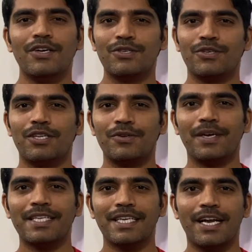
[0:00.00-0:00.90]
so that you
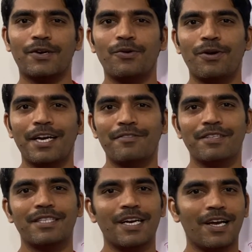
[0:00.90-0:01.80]
guys can correlate
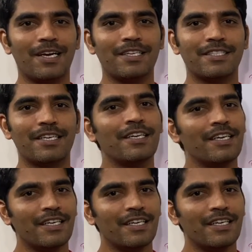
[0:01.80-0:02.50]
with deadlock condition